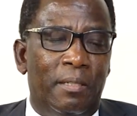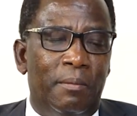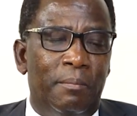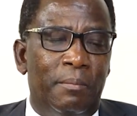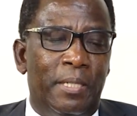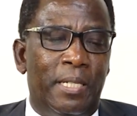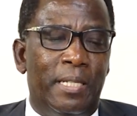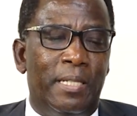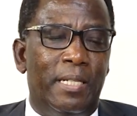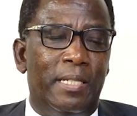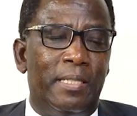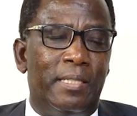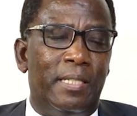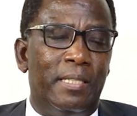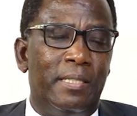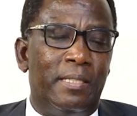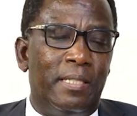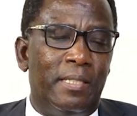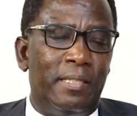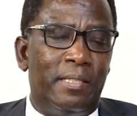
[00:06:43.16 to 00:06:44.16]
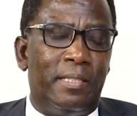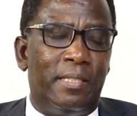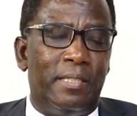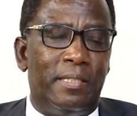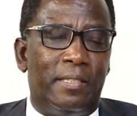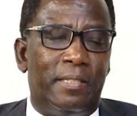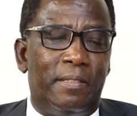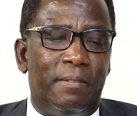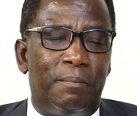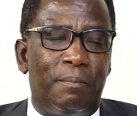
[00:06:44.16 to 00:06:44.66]
Brothers and
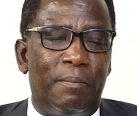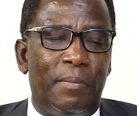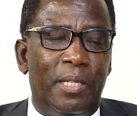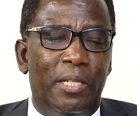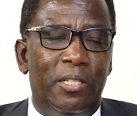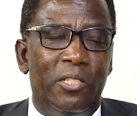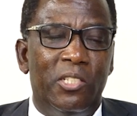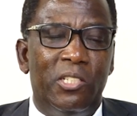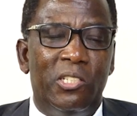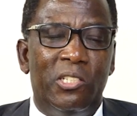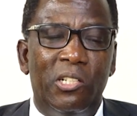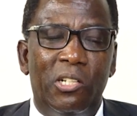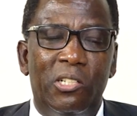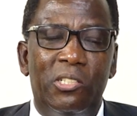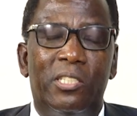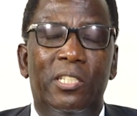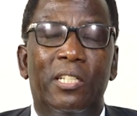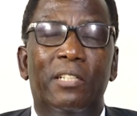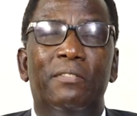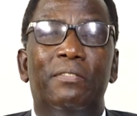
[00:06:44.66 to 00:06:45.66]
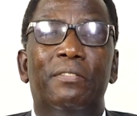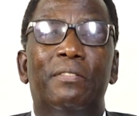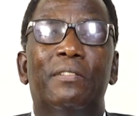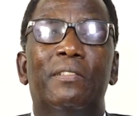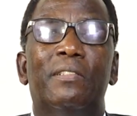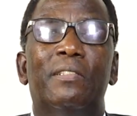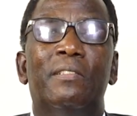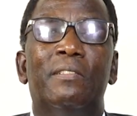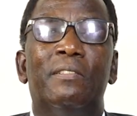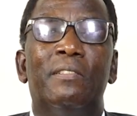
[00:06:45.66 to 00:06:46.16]
sisters, Joseph
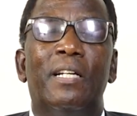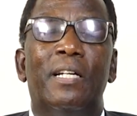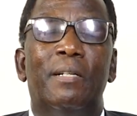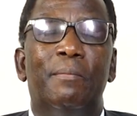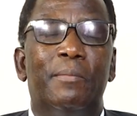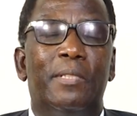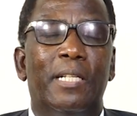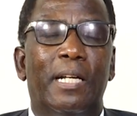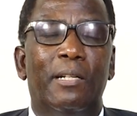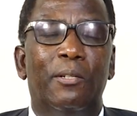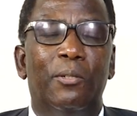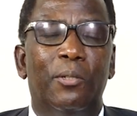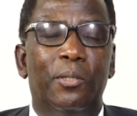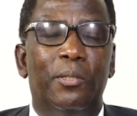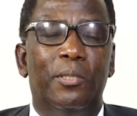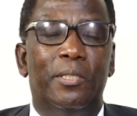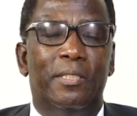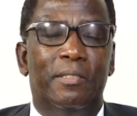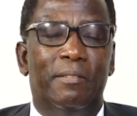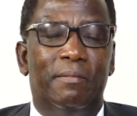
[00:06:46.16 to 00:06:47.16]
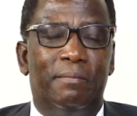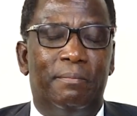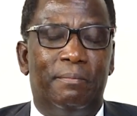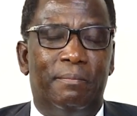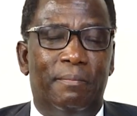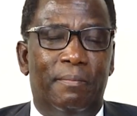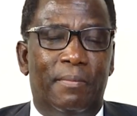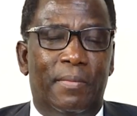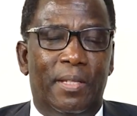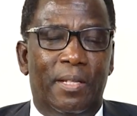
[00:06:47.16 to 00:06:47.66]
dreamt alone.
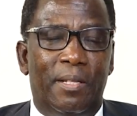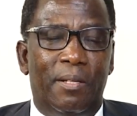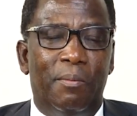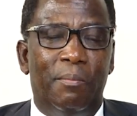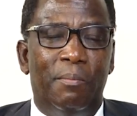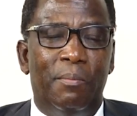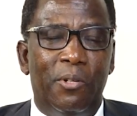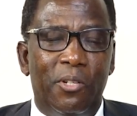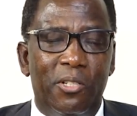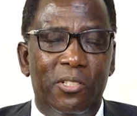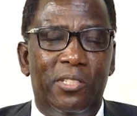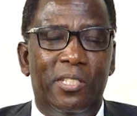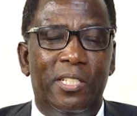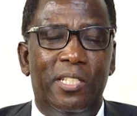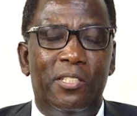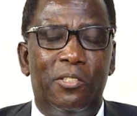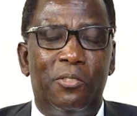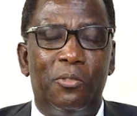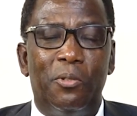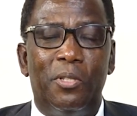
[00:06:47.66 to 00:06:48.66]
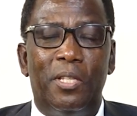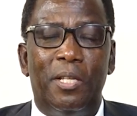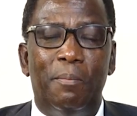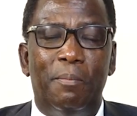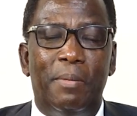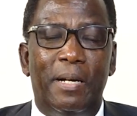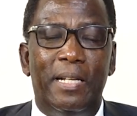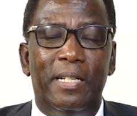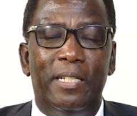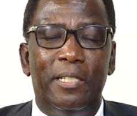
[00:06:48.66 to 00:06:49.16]
Moses saw the
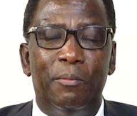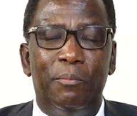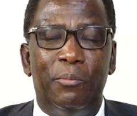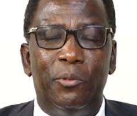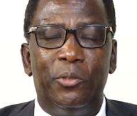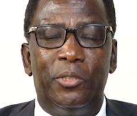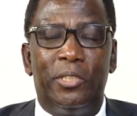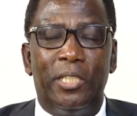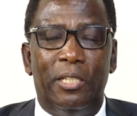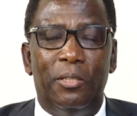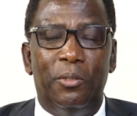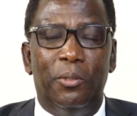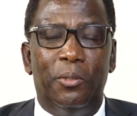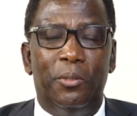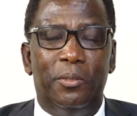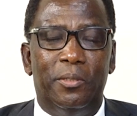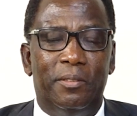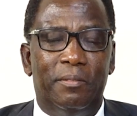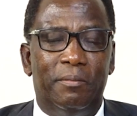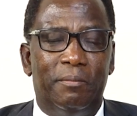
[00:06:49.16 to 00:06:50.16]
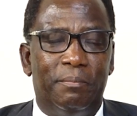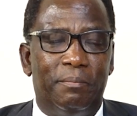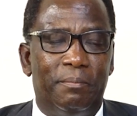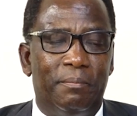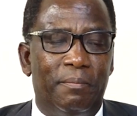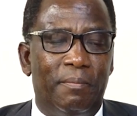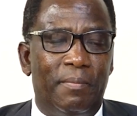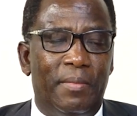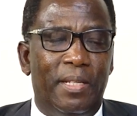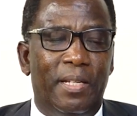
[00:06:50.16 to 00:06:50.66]
burning bush alone.
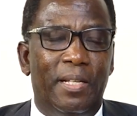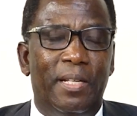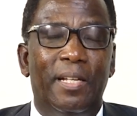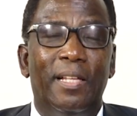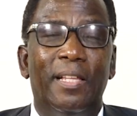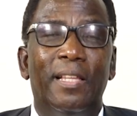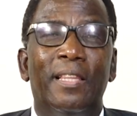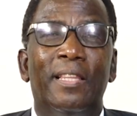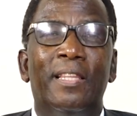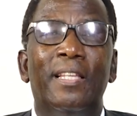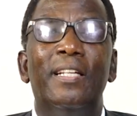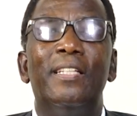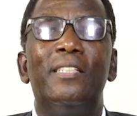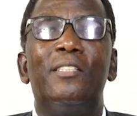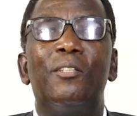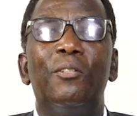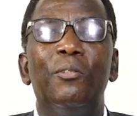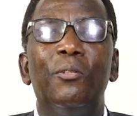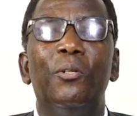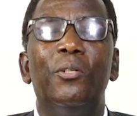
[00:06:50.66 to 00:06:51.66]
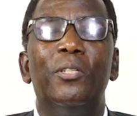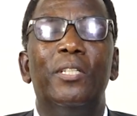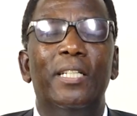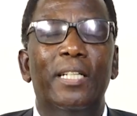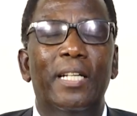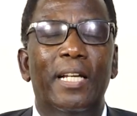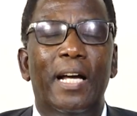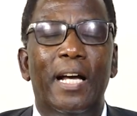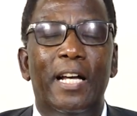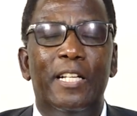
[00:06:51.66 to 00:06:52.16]
This
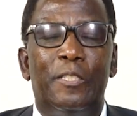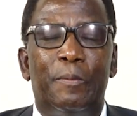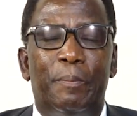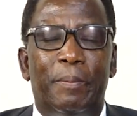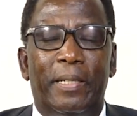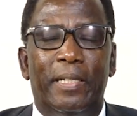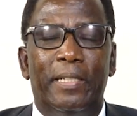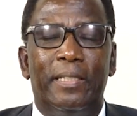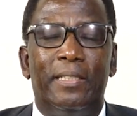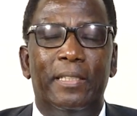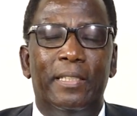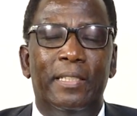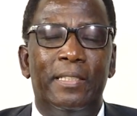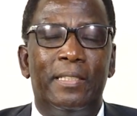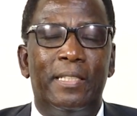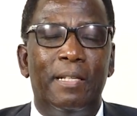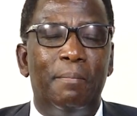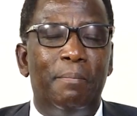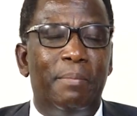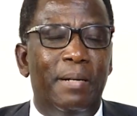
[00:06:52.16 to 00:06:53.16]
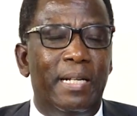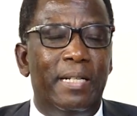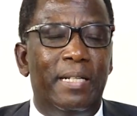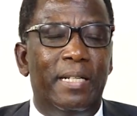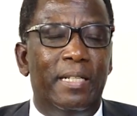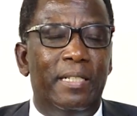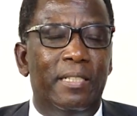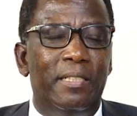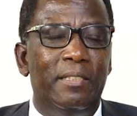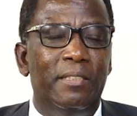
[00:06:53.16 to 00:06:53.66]
lonely aspect is the
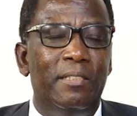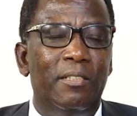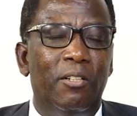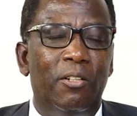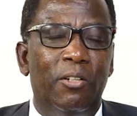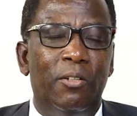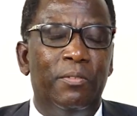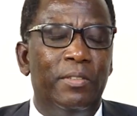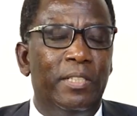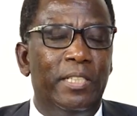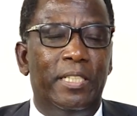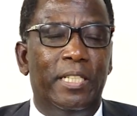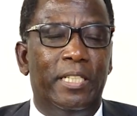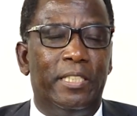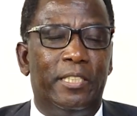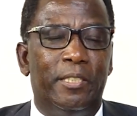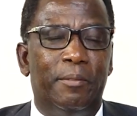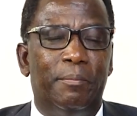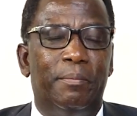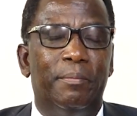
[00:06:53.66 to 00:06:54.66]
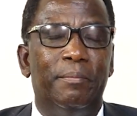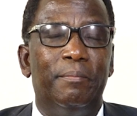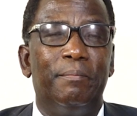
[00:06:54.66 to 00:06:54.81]
burden of leadership.